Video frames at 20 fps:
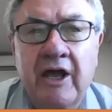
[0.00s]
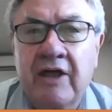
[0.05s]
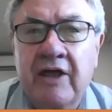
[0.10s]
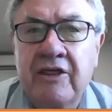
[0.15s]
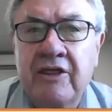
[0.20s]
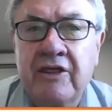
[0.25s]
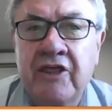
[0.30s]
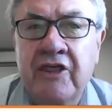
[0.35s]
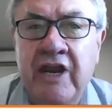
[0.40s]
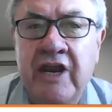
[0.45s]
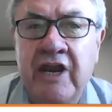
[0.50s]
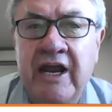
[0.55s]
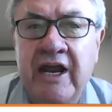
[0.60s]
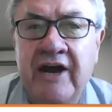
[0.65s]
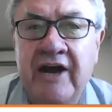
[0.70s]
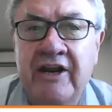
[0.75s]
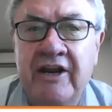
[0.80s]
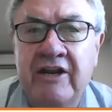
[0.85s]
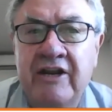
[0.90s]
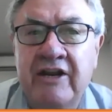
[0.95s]

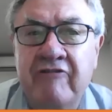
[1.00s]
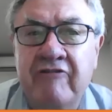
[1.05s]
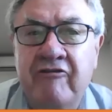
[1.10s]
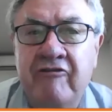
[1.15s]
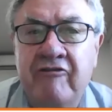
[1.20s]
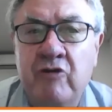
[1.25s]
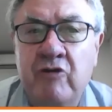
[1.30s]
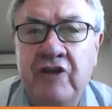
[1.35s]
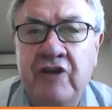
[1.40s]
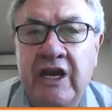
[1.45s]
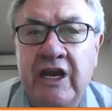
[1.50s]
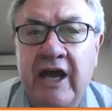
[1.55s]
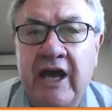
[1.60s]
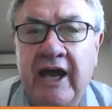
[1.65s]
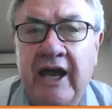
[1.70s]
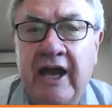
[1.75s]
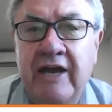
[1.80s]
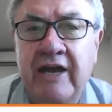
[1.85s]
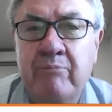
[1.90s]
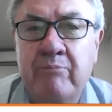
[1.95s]

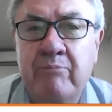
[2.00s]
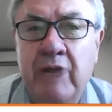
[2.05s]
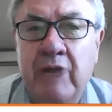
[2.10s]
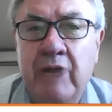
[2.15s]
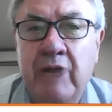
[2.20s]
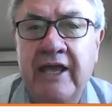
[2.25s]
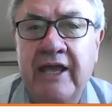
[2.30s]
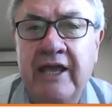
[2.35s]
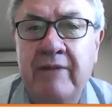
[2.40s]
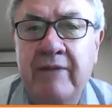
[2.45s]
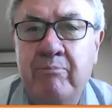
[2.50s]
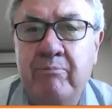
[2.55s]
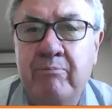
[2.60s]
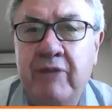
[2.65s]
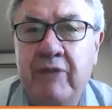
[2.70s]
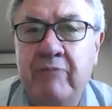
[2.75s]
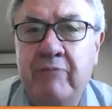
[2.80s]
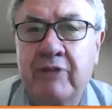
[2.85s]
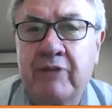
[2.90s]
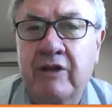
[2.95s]
349 million
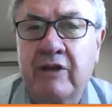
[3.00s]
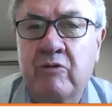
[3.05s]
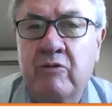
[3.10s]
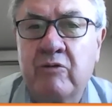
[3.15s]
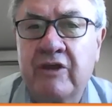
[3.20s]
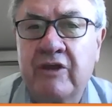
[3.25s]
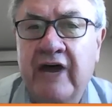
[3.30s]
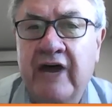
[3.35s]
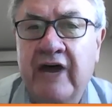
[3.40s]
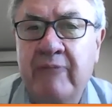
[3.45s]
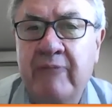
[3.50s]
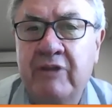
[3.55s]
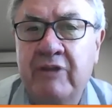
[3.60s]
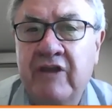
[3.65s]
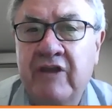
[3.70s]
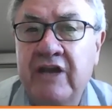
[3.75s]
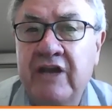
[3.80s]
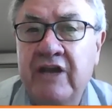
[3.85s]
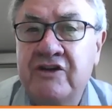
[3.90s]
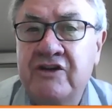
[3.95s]
people with
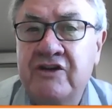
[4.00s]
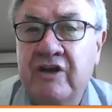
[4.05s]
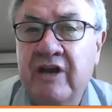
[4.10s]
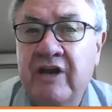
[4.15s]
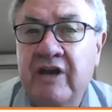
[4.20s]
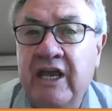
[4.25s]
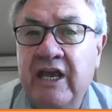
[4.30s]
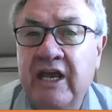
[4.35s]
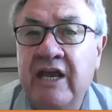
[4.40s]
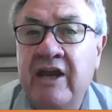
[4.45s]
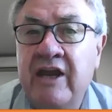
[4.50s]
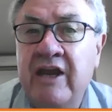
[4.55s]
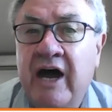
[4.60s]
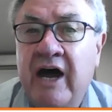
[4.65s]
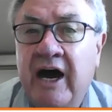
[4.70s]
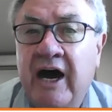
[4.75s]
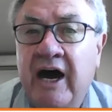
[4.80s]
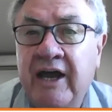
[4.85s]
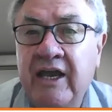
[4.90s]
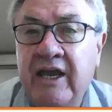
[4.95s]
hypertension in
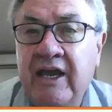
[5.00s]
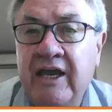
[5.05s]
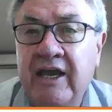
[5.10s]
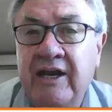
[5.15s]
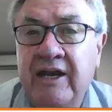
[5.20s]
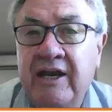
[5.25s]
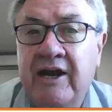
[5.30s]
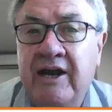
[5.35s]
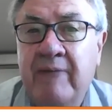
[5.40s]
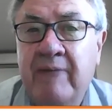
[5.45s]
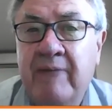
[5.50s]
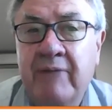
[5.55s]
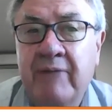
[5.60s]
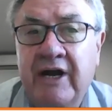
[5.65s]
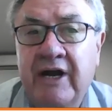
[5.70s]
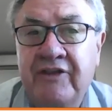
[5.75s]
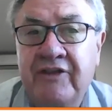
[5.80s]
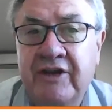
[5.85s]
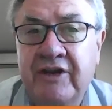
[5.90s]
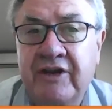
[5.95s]
high-income
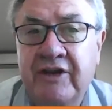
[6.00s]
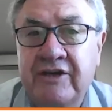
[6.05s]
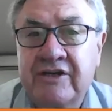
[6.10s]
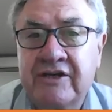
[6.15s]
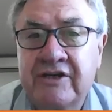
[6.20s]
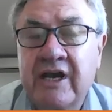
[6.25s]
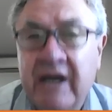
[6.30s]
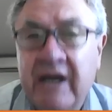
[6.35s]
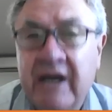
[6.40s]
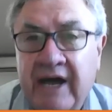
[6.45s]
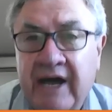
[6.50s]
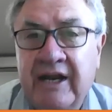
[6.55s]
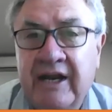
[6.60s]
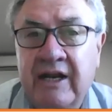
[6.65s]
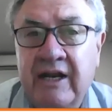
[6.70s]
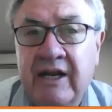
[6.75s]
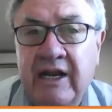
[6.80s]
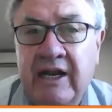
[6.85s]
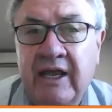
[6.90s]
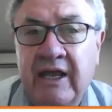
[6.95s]
countries
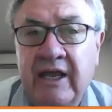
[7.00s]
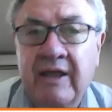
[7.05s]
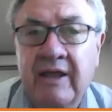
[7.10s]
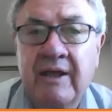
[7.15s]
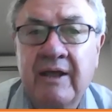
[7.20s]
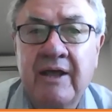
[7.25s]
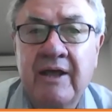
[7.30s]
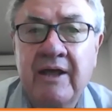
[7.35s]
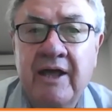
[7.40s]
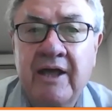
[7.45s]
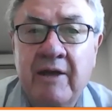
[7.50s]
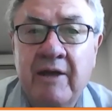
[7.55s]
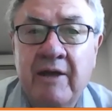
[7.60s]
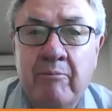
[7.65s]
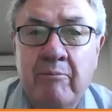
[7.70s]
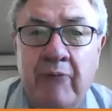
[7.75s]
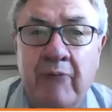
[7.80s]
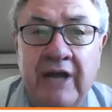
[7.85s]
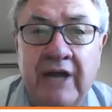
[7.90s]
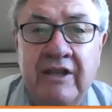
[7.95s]
currently.
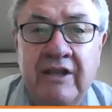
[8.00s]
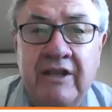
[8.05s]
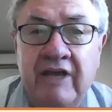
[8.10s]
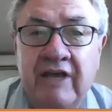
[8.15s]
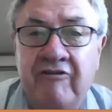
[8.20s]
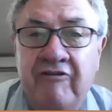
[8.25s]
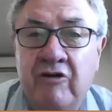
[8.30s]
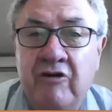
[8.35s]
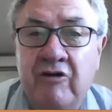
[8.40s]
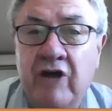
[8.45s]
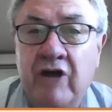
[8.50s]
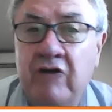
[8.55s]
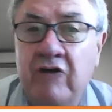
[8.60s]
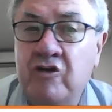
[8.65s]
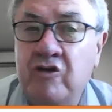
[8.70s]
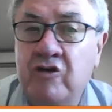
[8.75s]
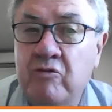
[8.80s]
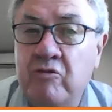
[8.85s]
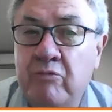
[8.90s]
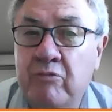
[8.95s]
But if you go
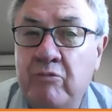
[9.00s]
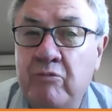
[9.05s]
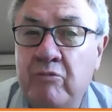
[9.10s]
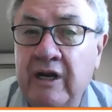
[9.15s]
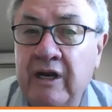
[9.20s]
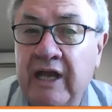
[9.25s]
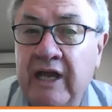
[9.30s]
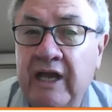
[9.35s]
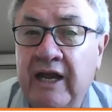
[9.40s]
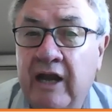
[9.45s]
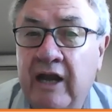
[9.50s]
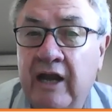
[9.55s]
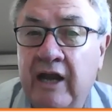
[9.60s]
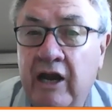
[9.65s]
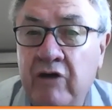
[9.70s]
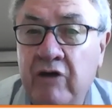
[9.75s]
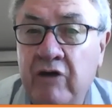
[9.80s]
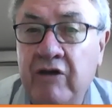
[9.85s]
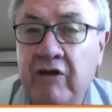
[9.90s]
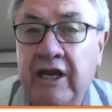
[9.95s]
to middle and
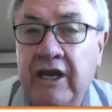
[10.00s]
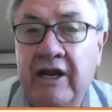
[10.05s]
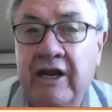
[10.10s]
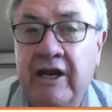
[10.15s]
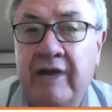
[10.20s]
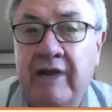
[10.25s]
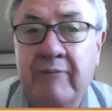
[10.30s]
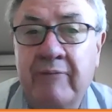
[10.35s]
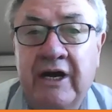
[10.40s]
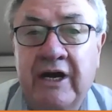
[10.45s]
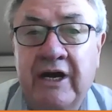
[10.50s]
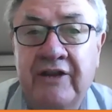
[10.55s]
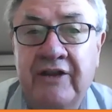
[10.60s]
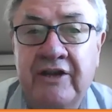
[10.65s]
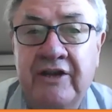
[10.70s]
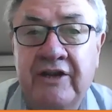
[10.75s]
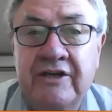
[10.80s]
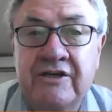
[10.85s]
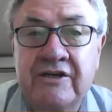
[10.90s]
low-income countries,